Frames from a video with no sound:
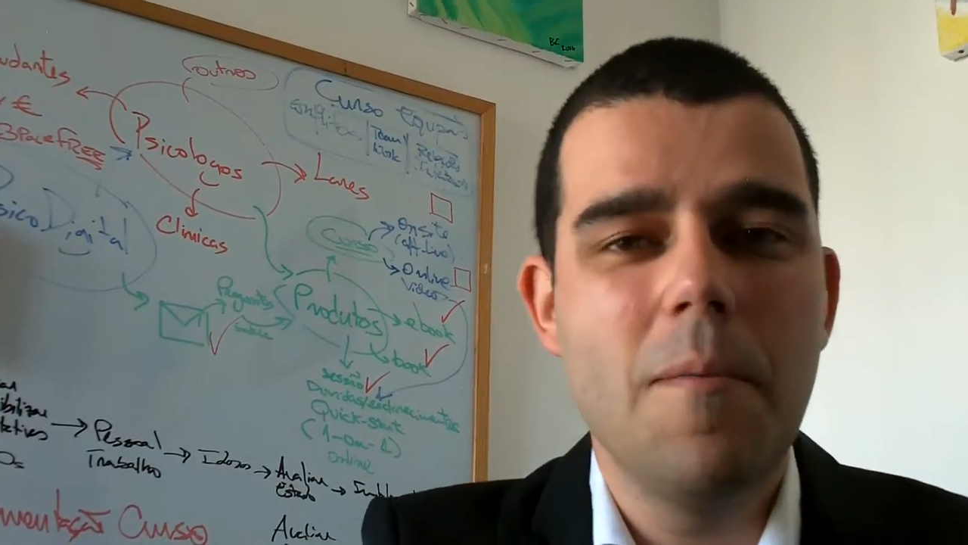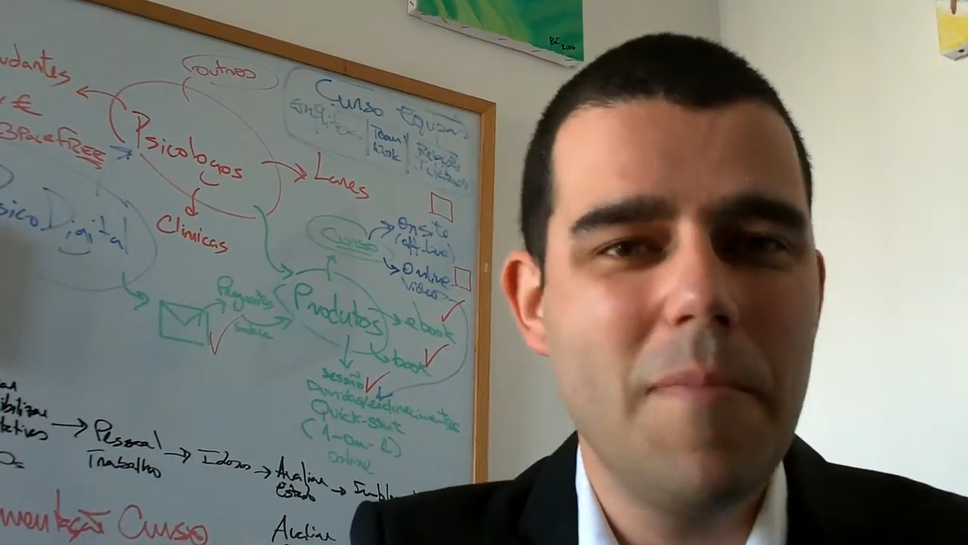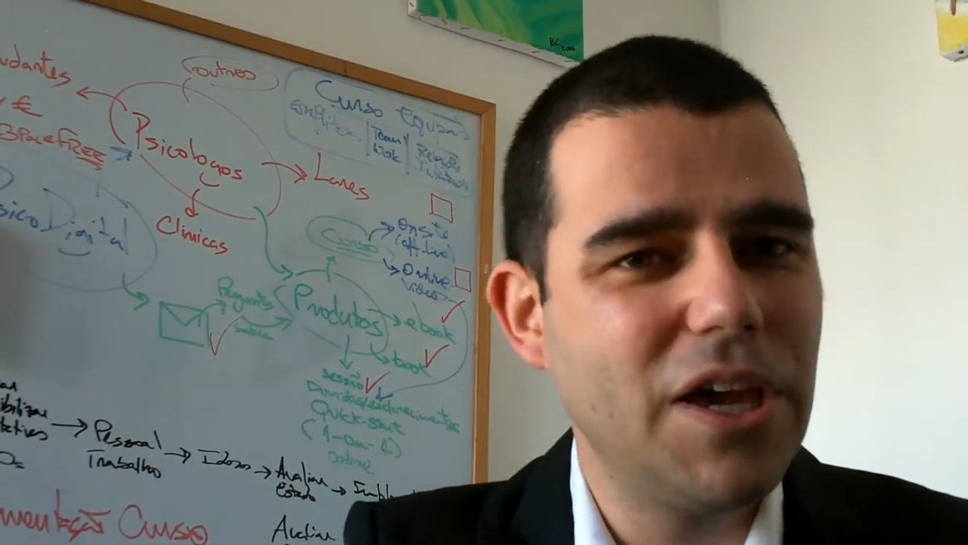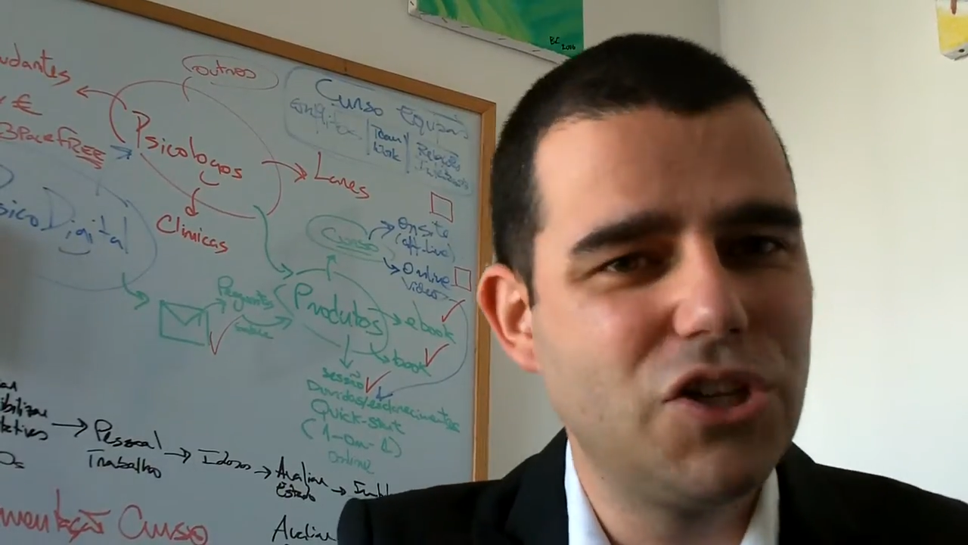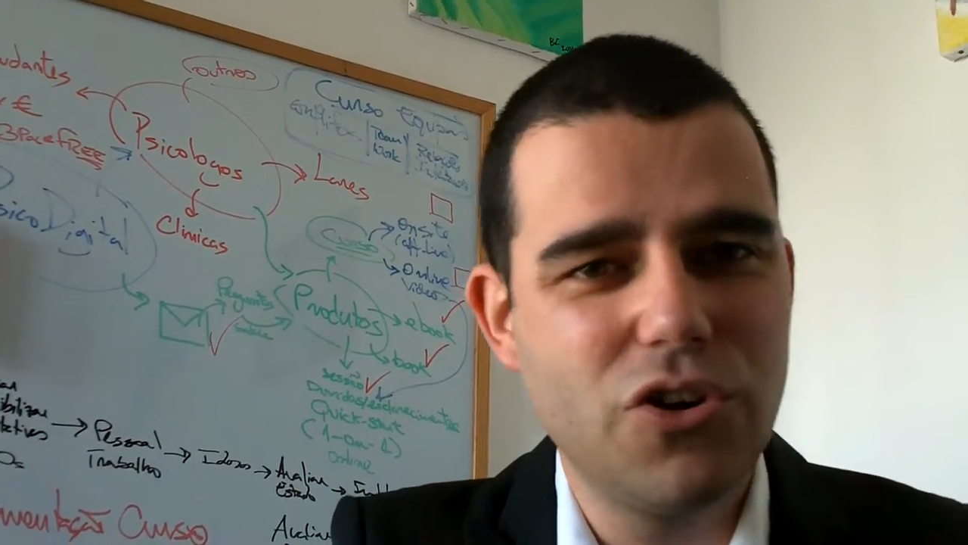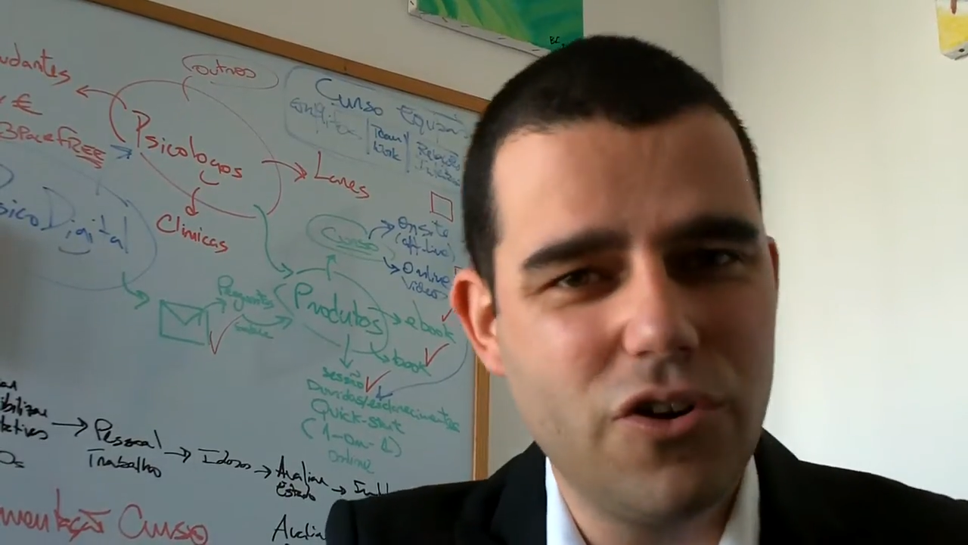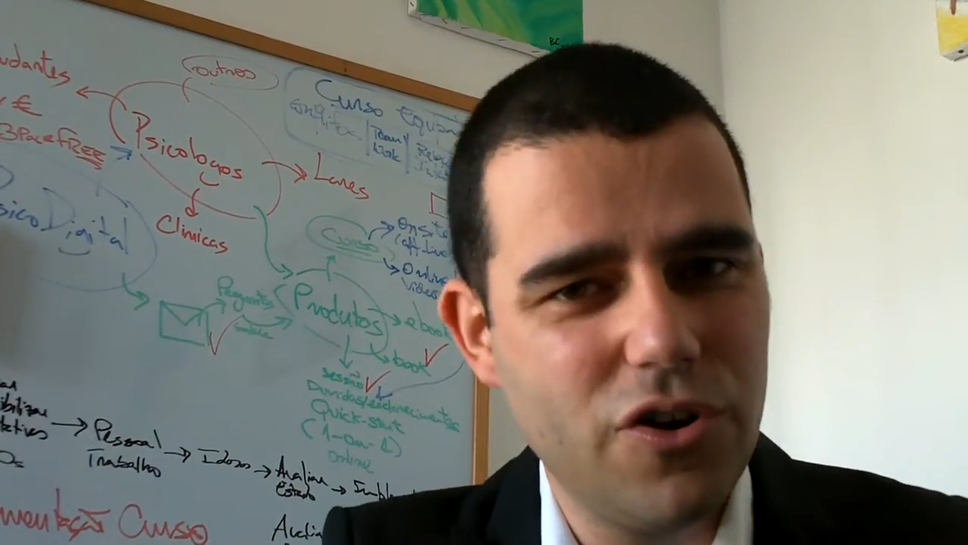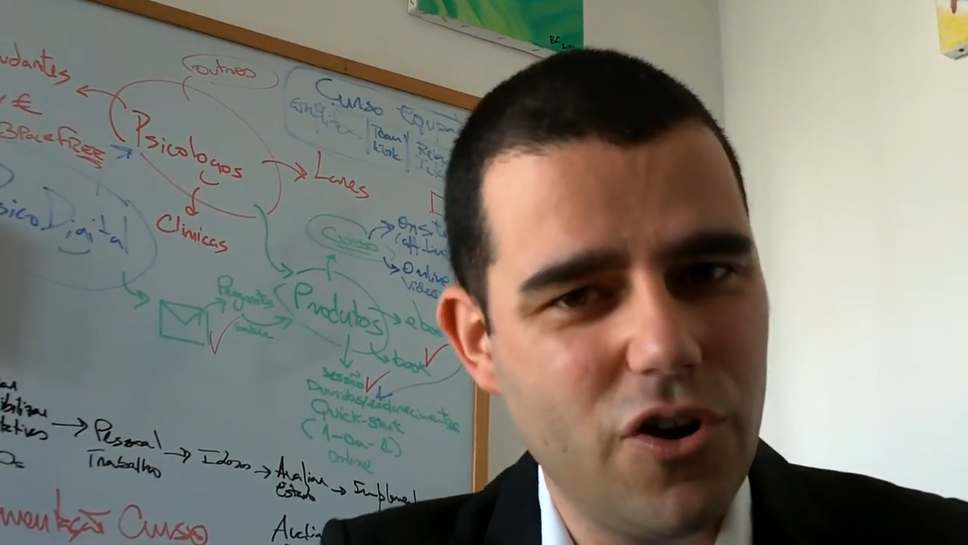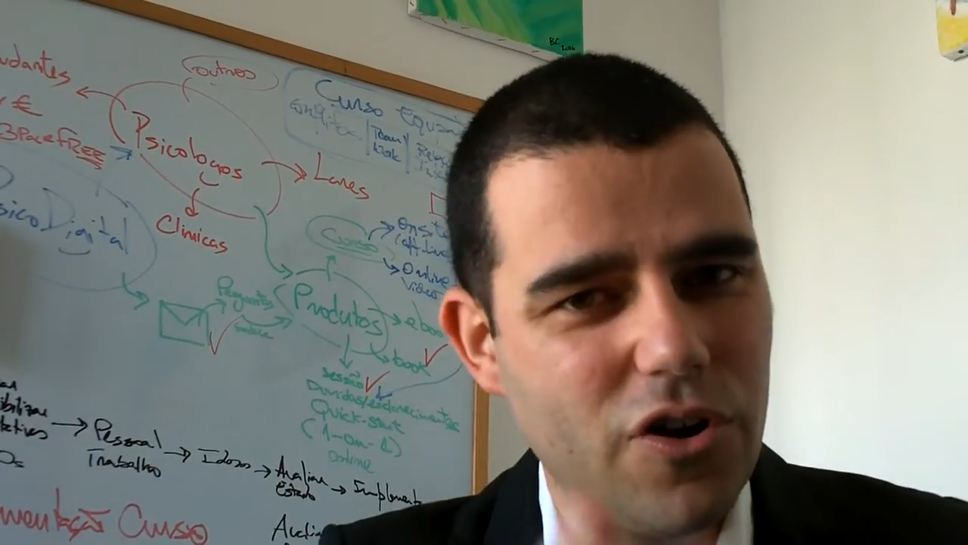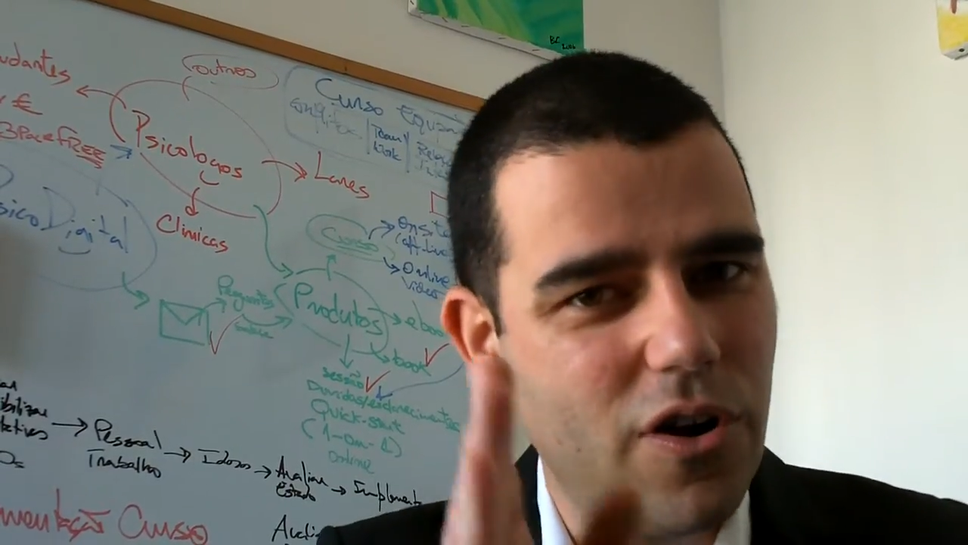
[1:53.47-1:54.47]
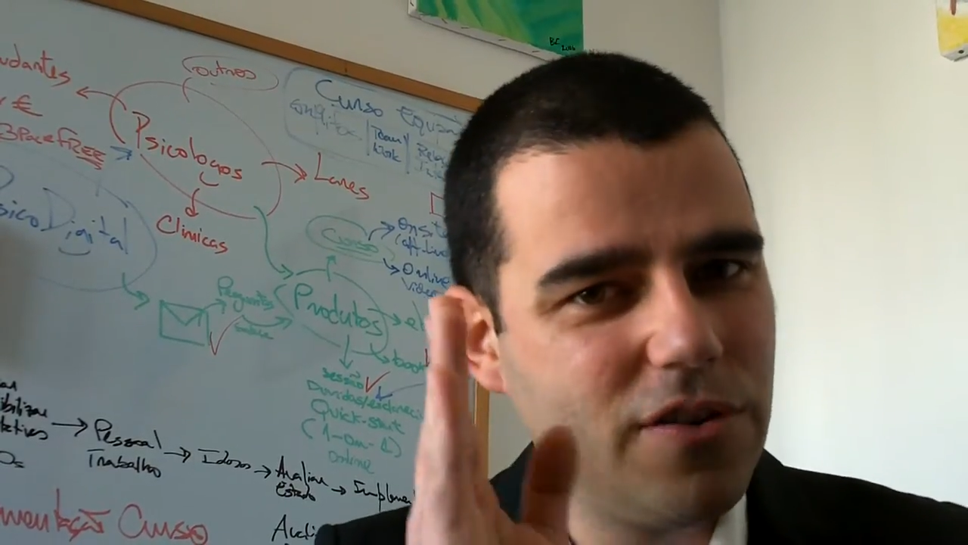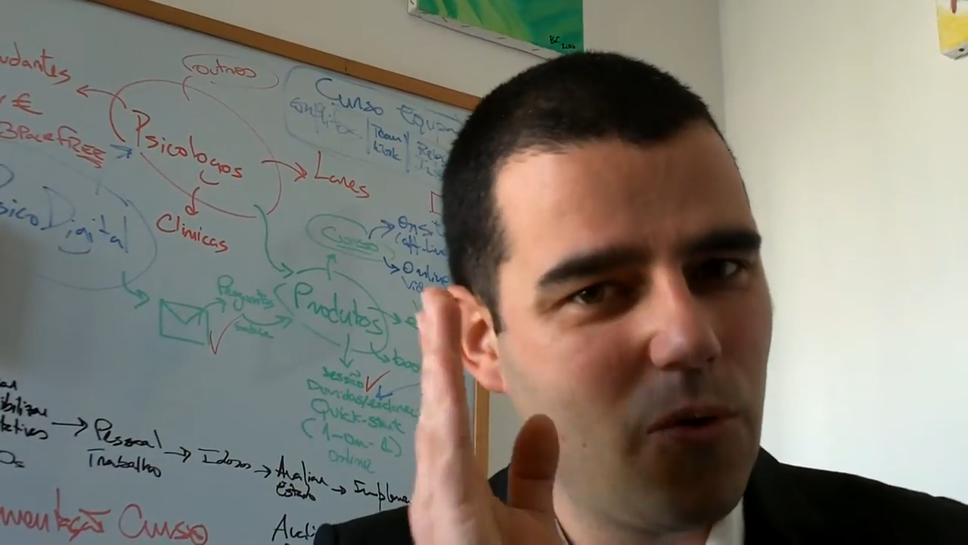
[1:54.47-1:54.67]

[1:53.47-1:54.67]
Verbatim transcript: make sure you're on